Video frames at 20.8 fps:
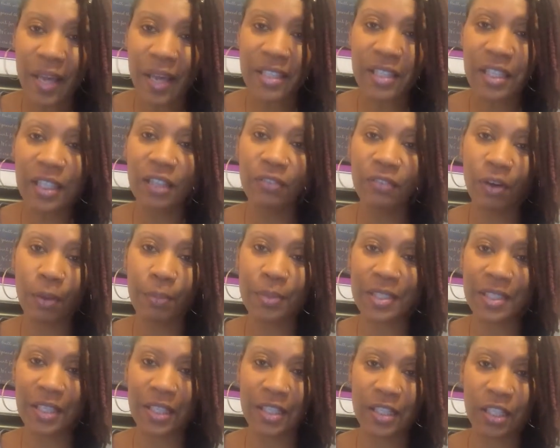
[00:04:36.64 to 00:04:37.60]
It's basically
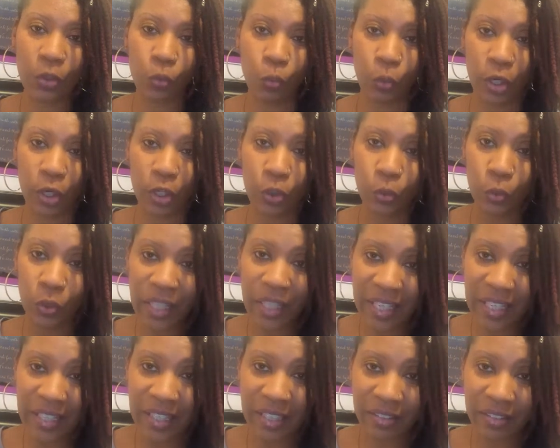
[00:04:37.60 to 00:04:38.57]
representing where you
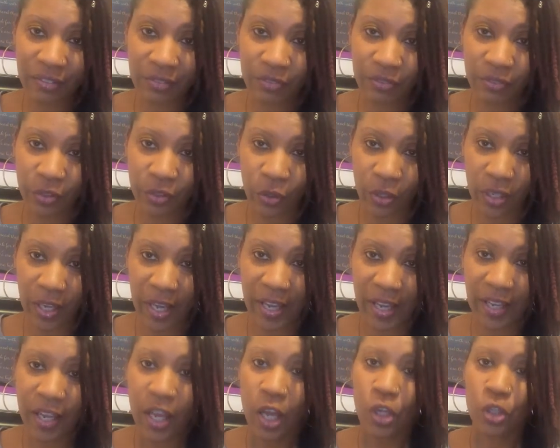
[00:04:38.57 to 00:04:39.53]
live,
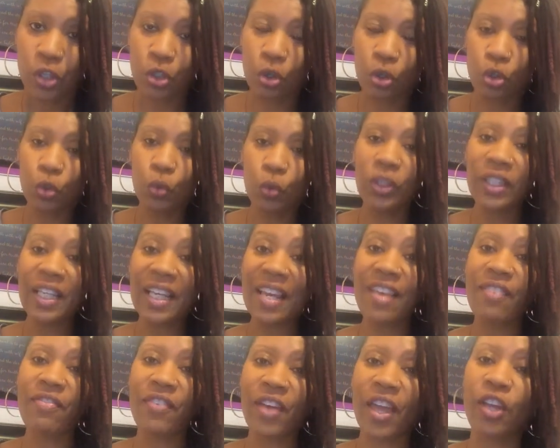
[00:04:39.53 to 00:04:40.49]
okay? So you
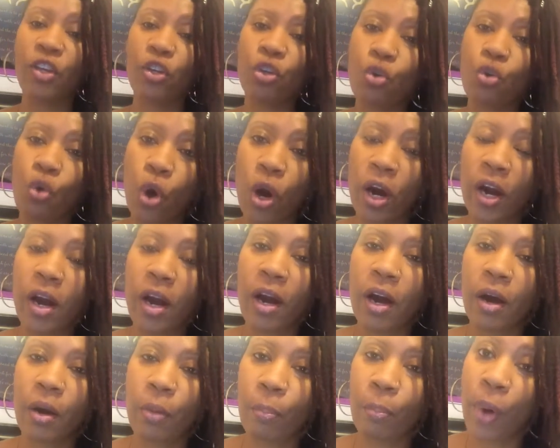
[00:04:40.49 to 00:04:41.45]
live in
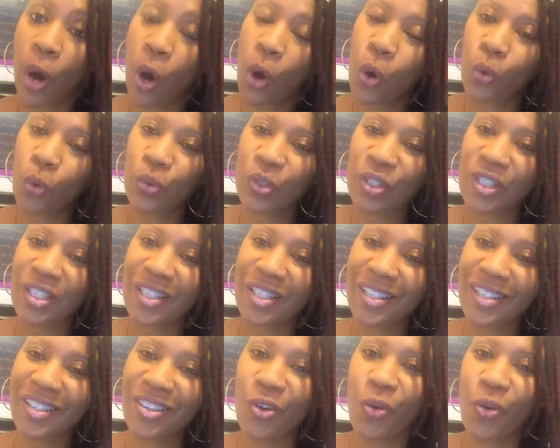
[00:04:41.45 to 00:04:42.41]
your
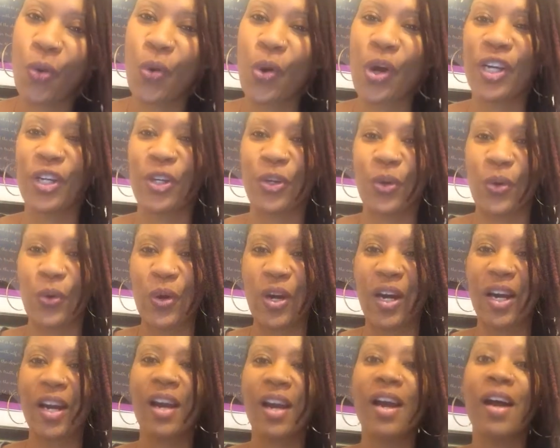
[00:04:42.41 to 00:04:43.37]
boat or
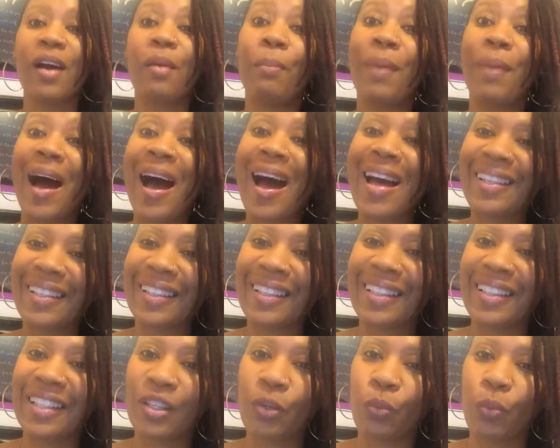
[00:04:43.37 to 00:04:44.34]
your
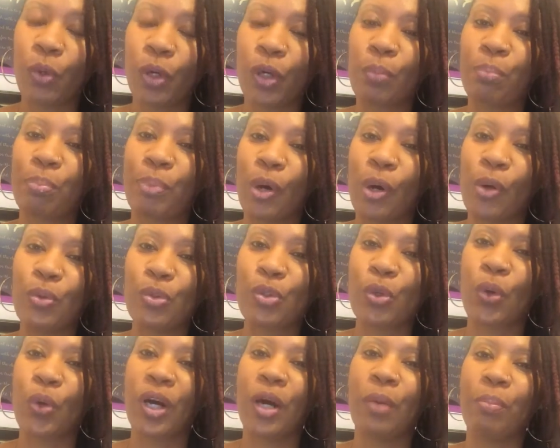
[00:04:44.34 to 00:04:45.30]
body. The word
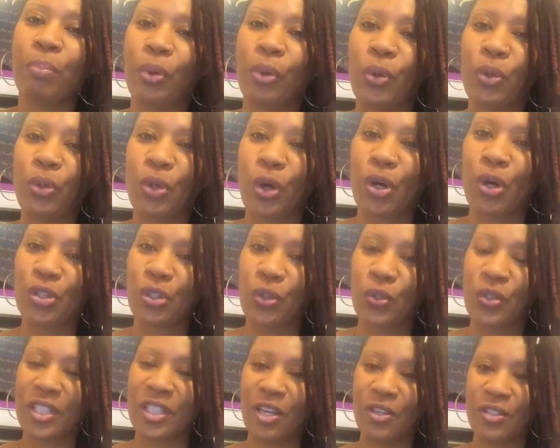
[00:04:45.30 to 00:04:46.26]
boat or abode
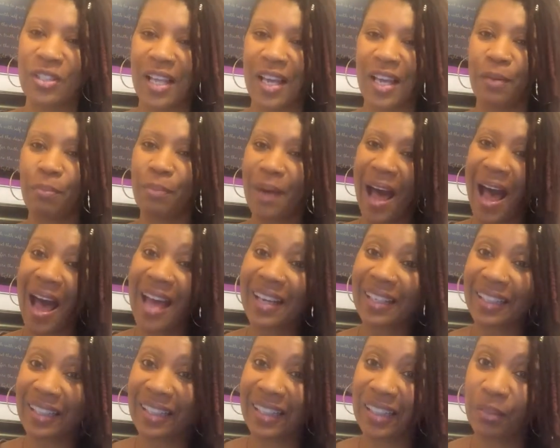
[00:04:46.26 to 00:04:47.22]
also sounds like
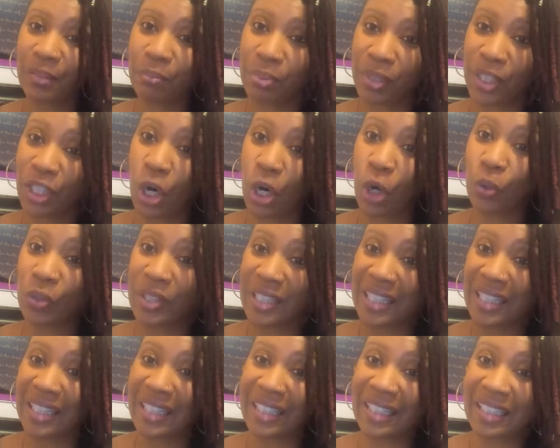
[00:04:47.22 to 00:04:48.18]
body.
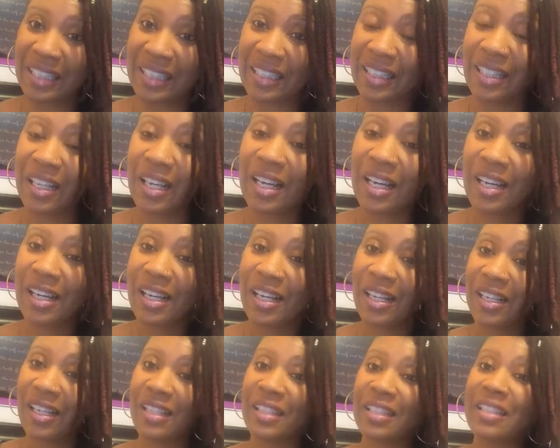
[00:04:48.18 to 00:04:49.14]
B-O-D-E
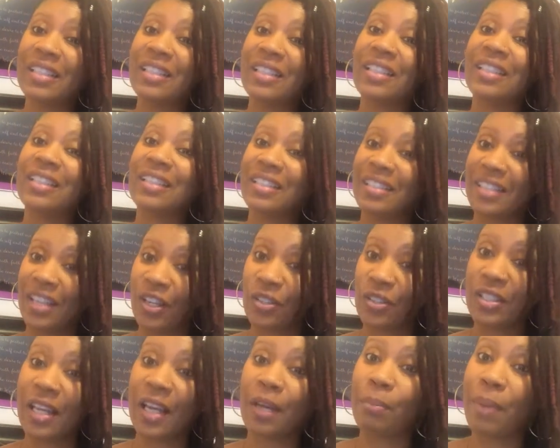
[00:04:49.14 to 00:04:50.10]

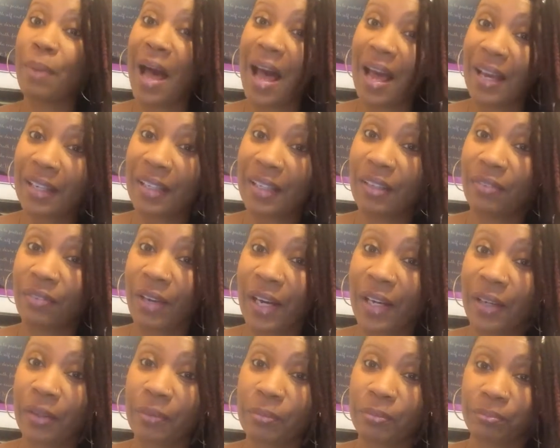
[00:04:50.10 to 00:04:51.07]
sounds like body,
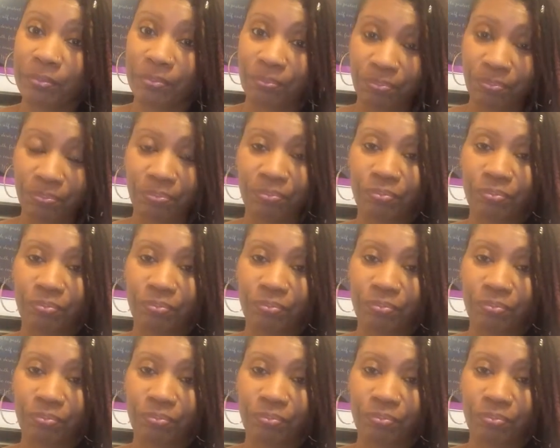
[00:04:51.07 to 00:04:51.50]
right?